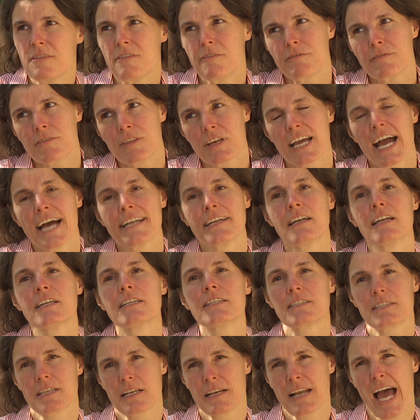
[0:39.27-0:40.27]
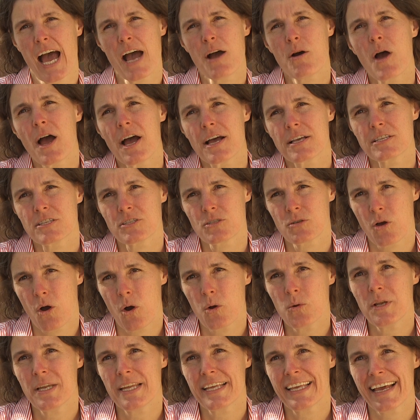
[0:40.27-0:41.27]
the catalysts allow us to
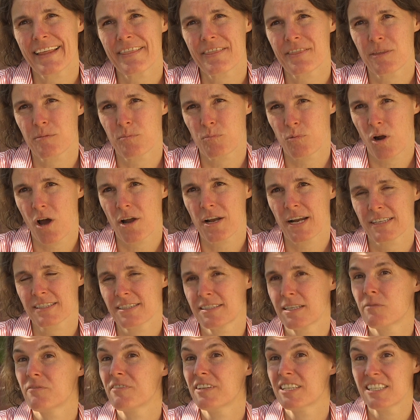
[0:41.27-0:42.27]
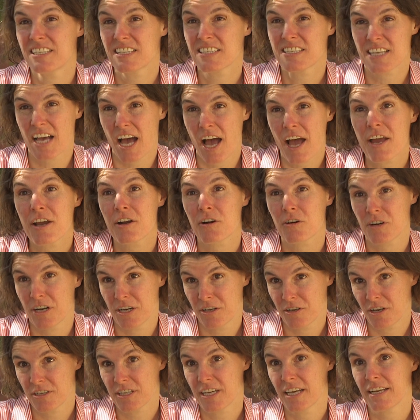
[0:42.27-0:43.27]
only get the products that we desire and
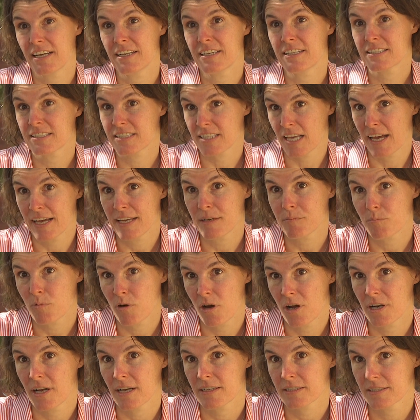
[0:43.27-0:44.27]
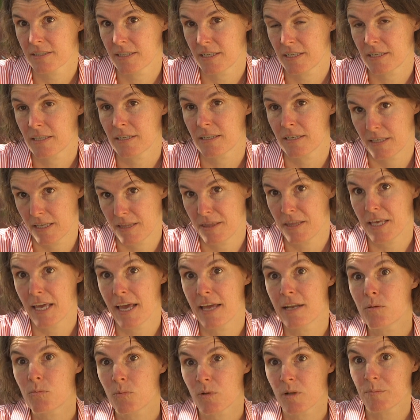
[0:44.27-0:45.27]
not get any side products that in the
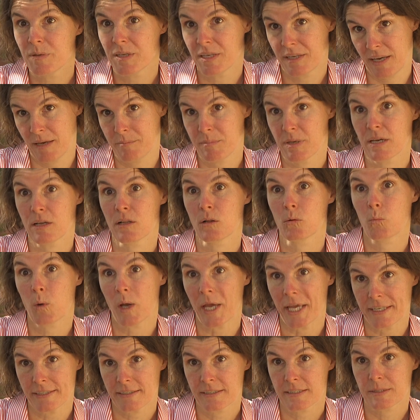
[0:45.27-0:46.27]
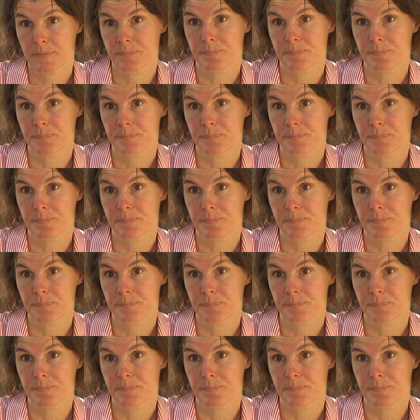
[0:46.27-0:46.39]
end will be chemical waste.